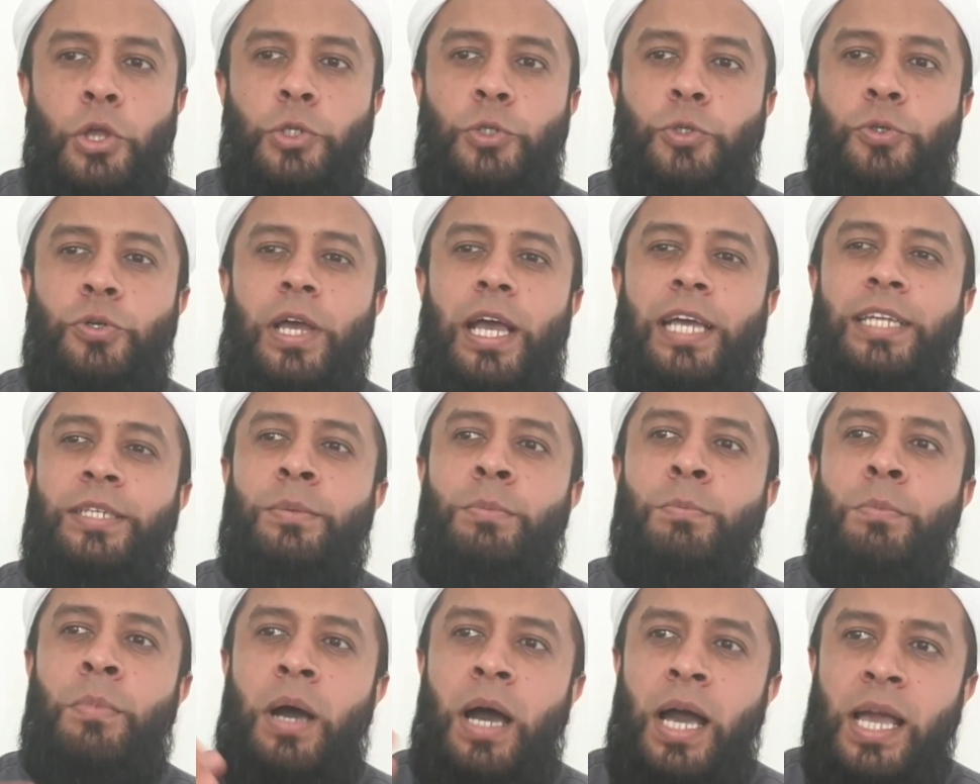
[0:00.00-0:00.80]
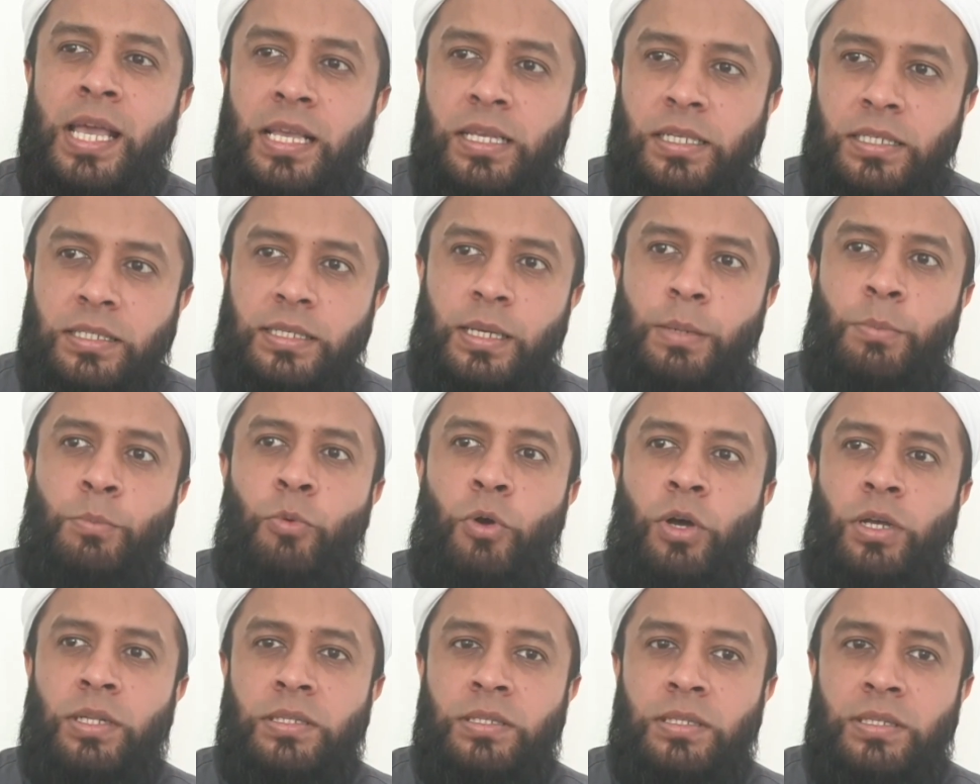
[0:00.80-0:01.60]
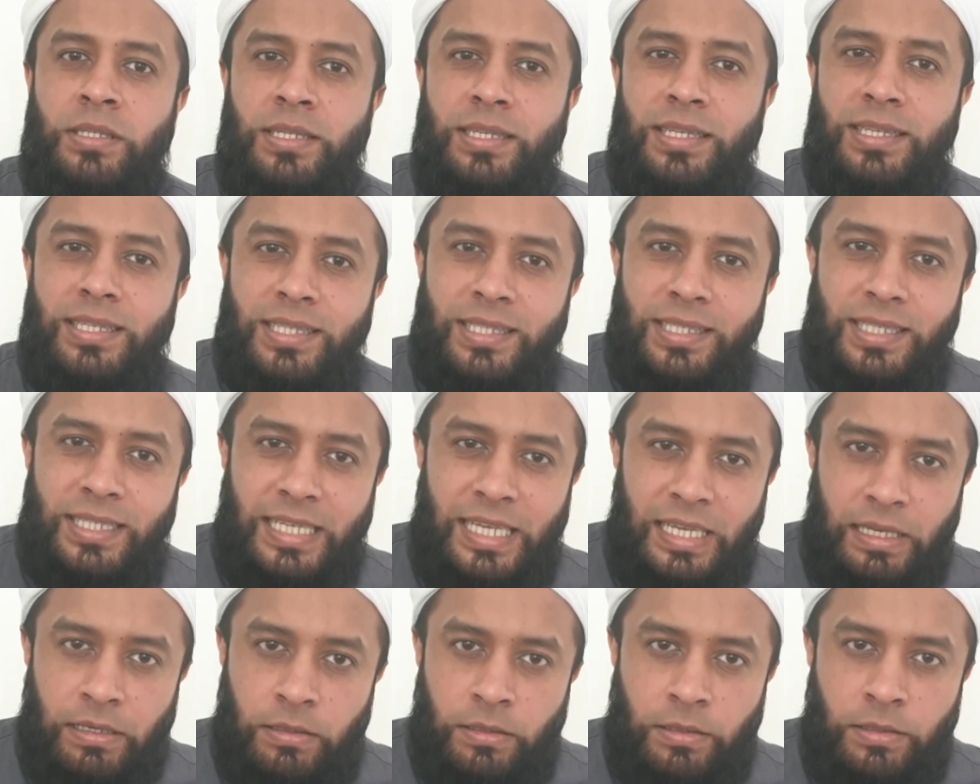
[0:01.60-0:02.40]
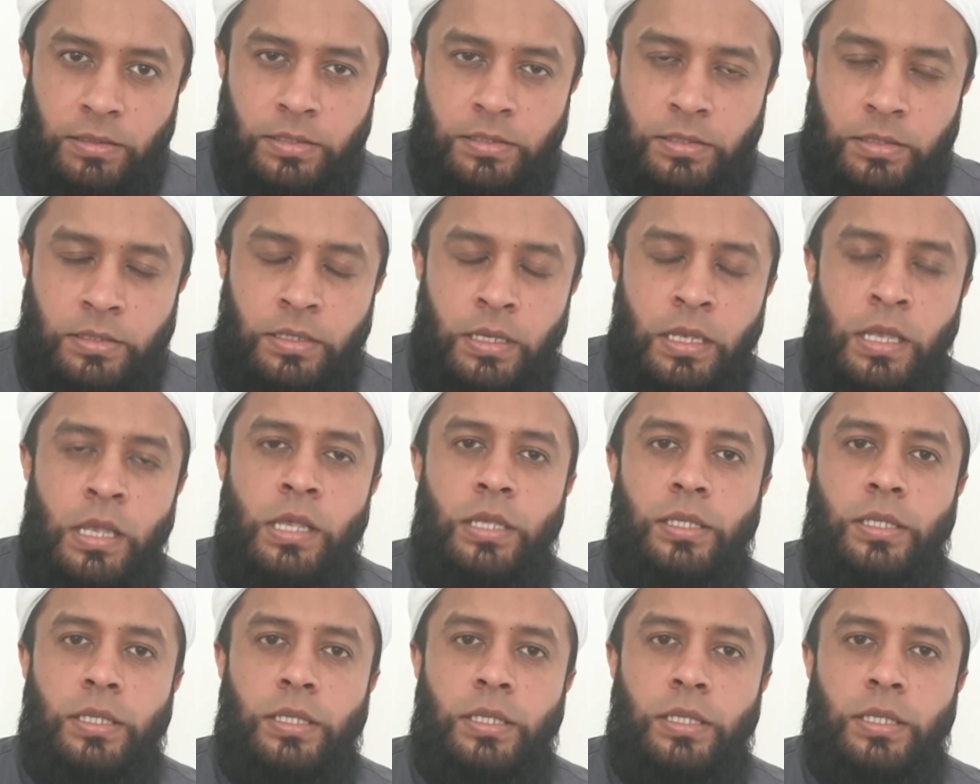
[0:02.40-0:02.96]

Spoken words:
to admire someone's skills,